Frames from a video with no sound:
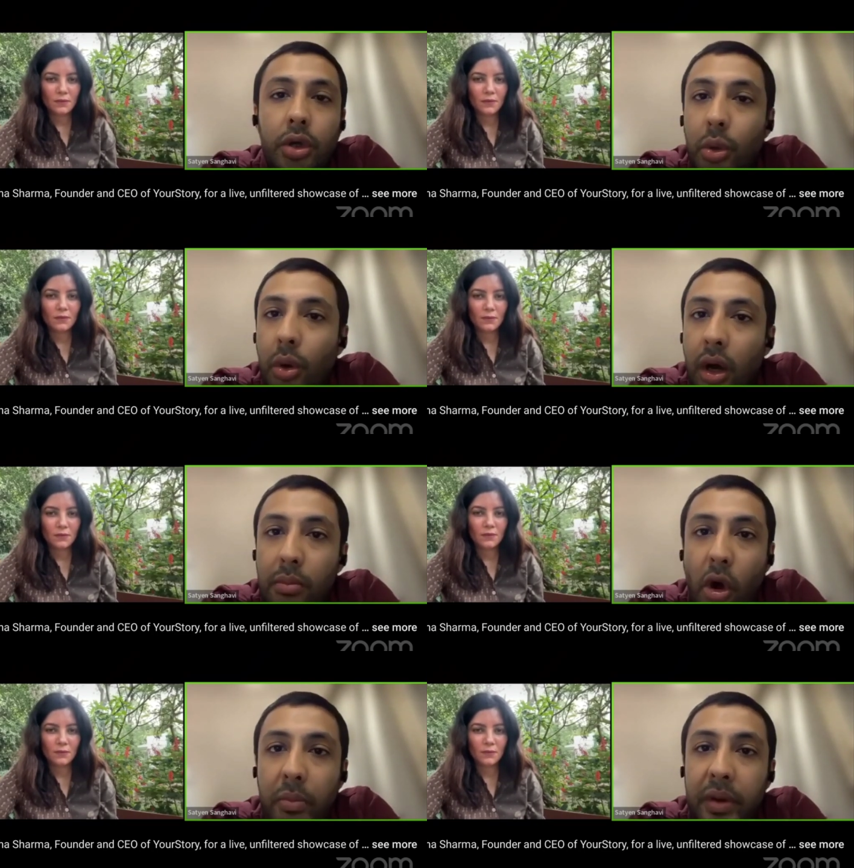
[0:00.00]
Speaker 1: do
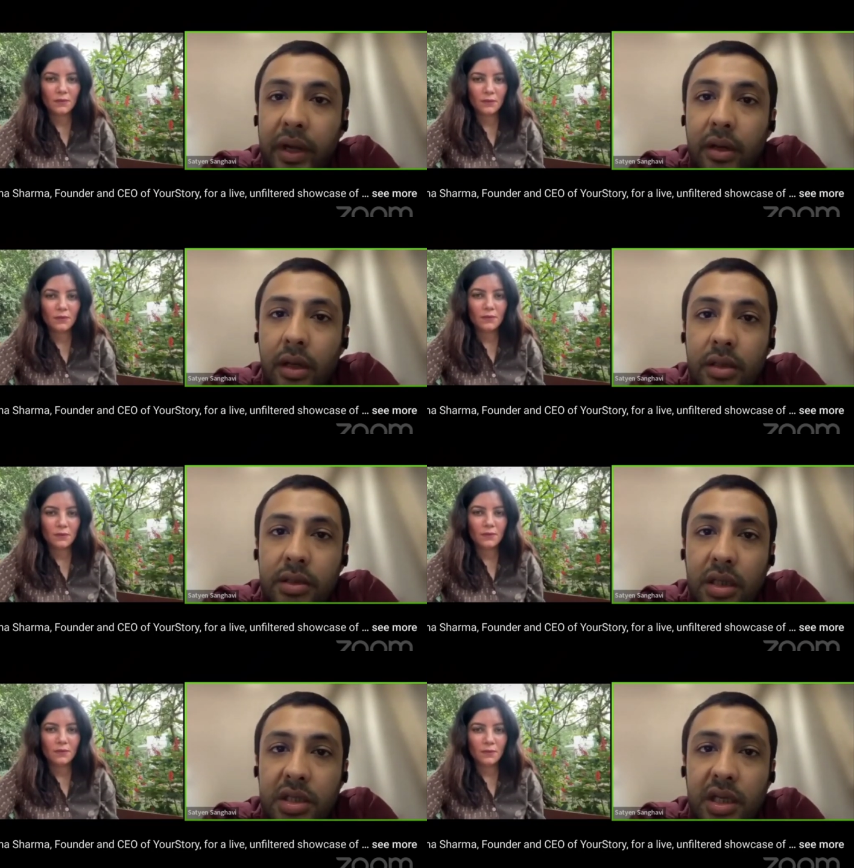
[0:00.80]
a morbid
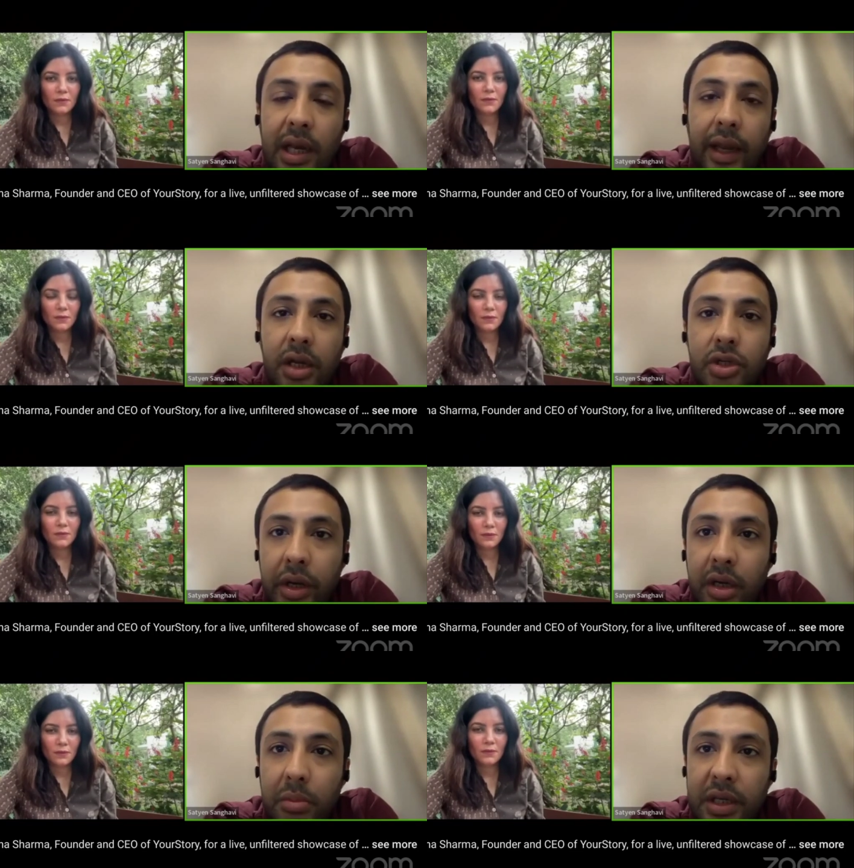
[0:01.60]
surgery like a
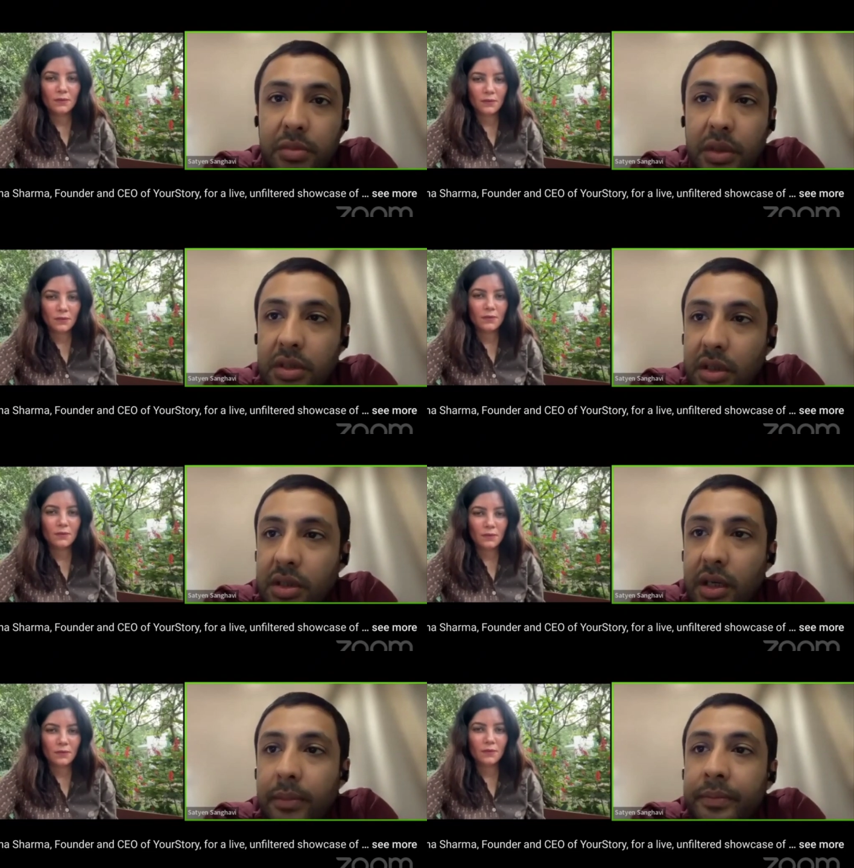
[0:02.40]
joint replacement
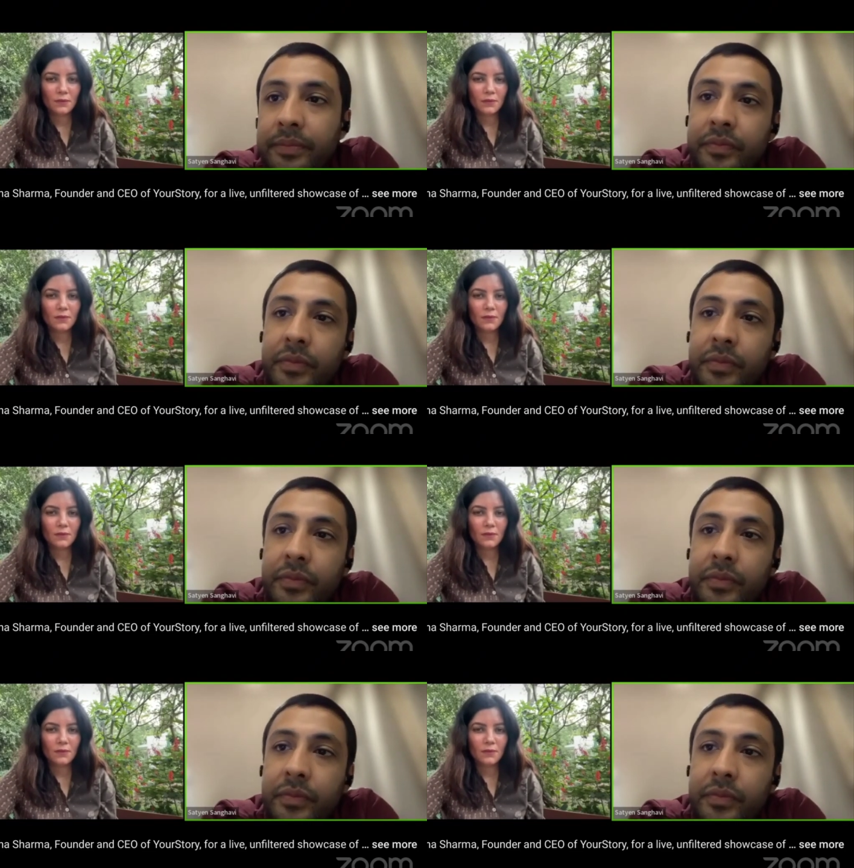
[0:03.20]
surgery